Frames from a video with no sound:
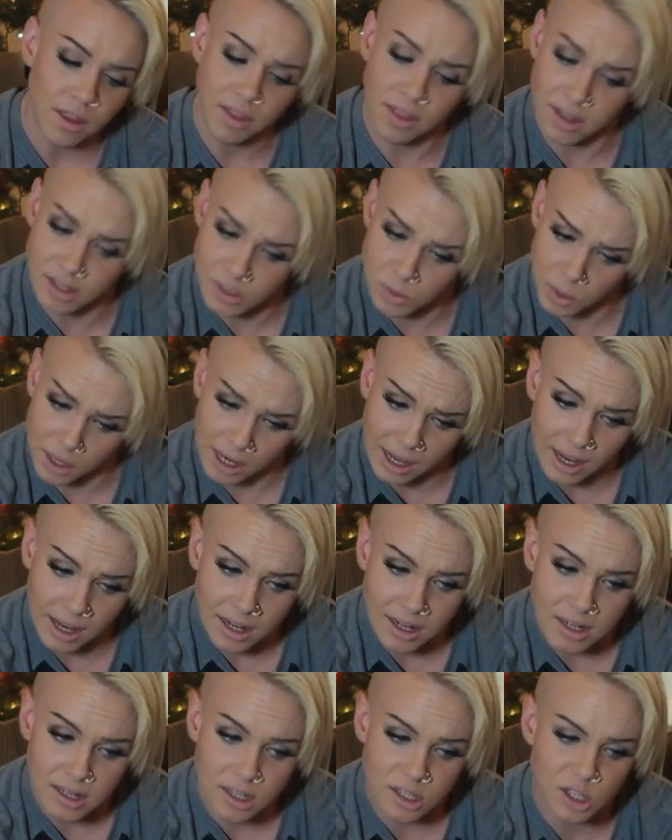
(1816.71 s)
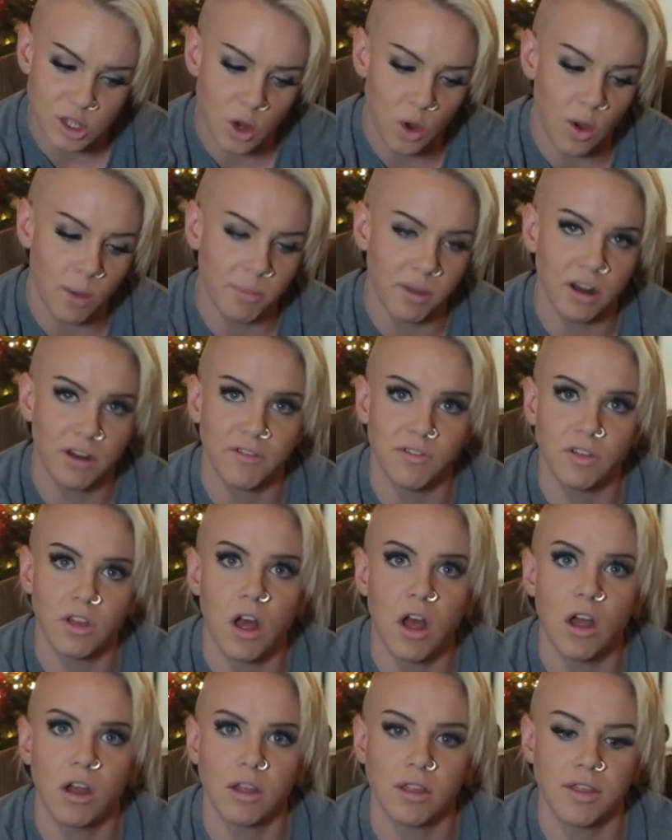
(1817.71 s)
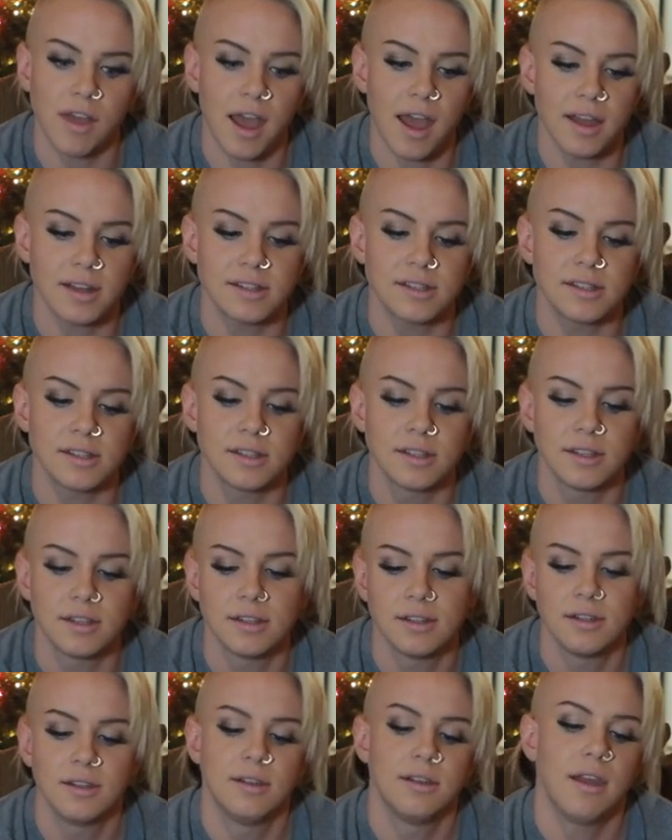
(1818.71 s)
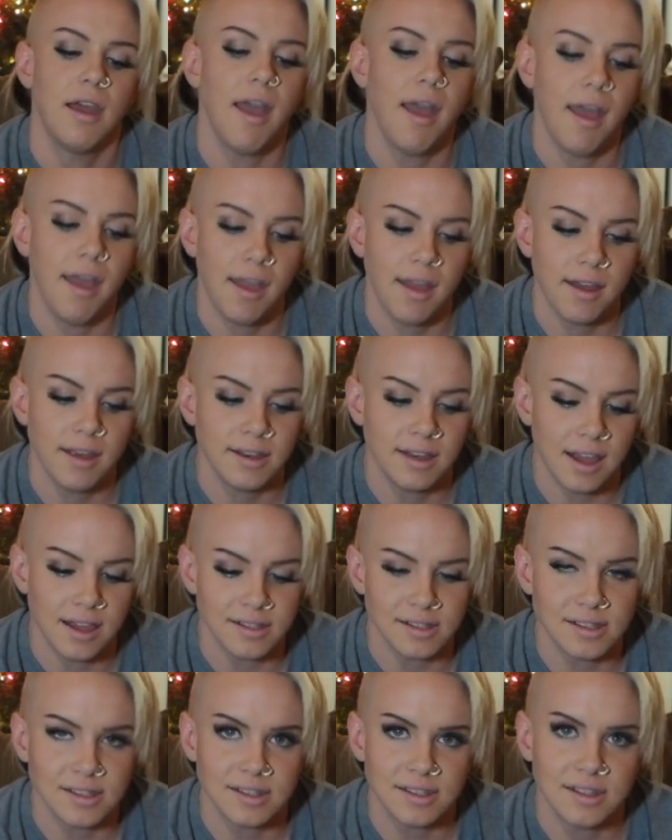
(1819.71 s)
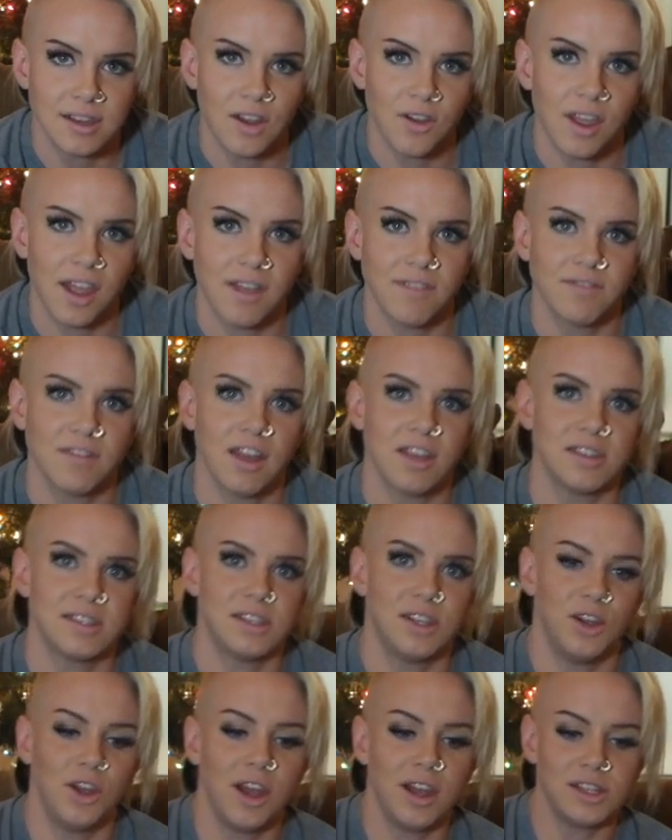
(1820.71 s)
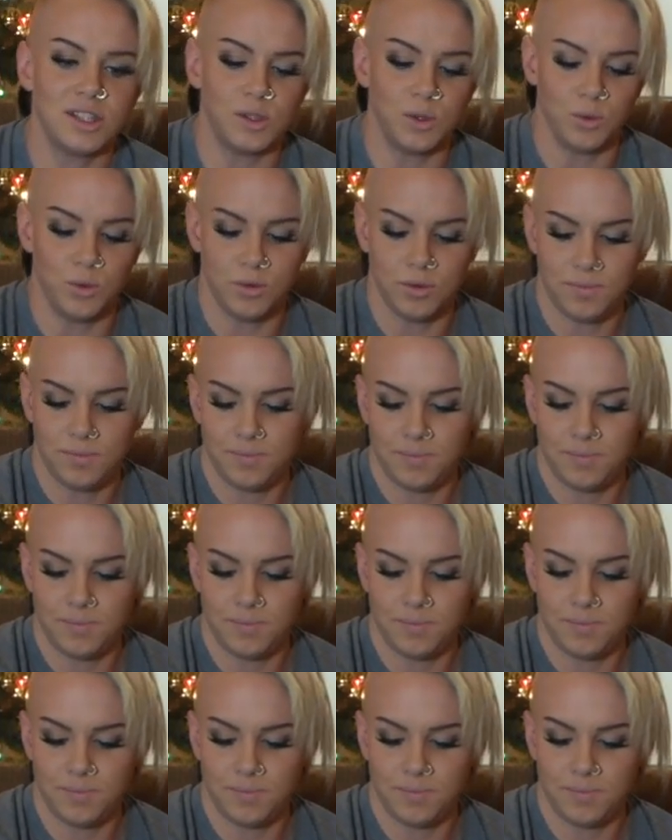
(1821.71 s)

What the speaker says: this weekend. So I'm gonna vlog that. And yes, okay, I'll see you guys soon.